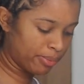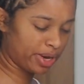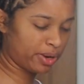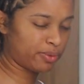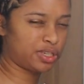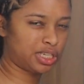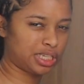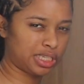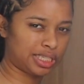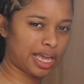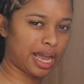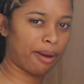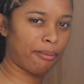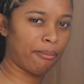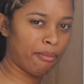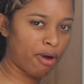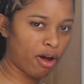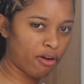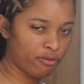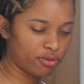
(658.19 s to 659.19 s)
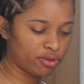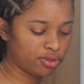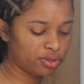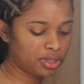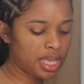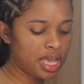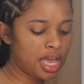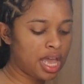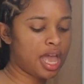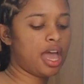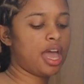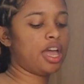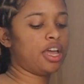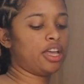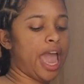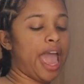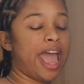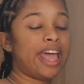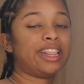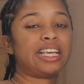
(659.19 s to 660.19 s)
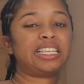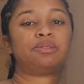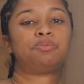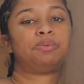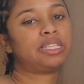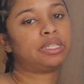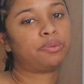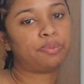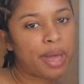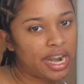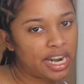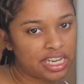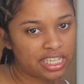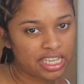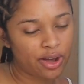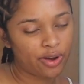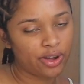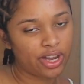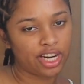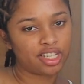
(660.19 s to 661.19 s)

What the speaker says: but it was just like muffled. And they speak Spanish out